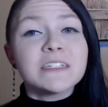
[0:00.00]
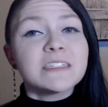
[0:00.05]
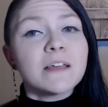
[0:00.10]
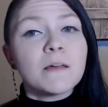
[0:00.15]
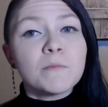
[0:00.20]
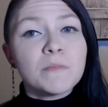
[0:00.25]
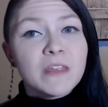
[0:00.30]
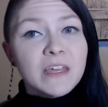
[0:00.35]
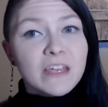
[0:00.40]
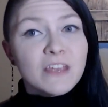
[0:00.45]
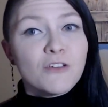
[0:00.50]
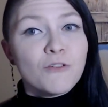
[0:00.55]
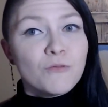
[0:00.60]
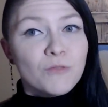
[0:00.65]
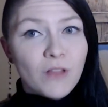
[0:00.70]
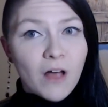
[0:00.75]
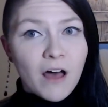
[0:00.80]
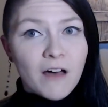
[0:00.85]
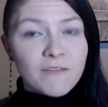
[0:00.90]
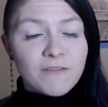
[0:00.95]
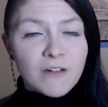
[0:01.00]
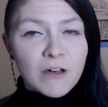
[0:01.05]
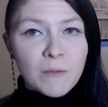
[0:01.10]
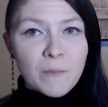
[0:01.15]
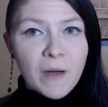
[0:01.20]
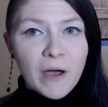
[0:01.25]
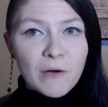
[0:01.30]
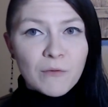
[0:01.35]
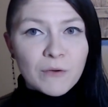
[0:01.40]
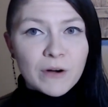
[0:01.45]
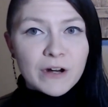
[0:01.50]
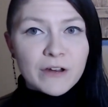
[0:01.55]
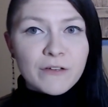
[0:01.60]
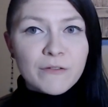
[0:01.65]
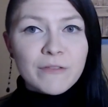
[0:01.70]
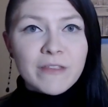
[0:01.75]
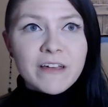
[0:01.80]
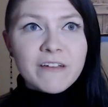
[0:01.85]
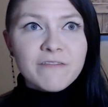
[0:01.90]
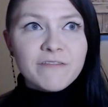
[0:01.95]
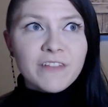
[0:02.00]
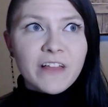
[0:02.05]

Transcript: something you love about where you live.